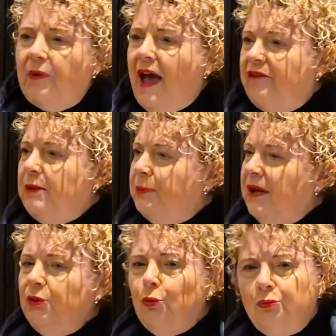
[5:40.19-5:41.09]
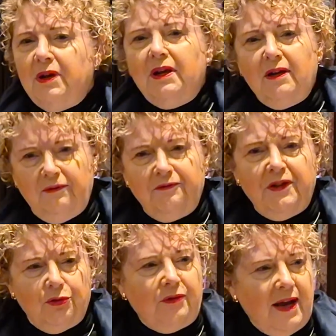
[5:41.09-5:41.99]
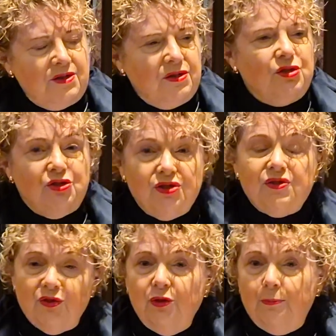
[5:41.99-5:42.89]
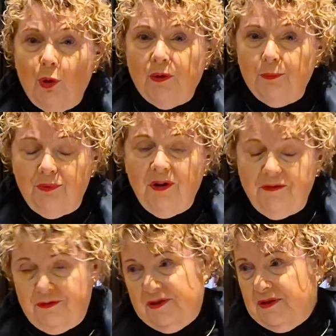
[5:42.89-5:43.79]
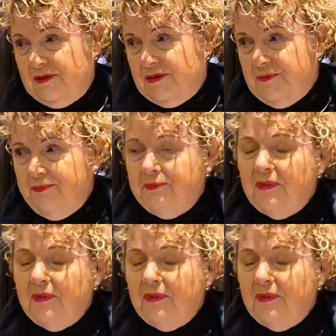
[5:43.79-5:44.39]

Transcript: having been reinvigorated to suit modern preferences.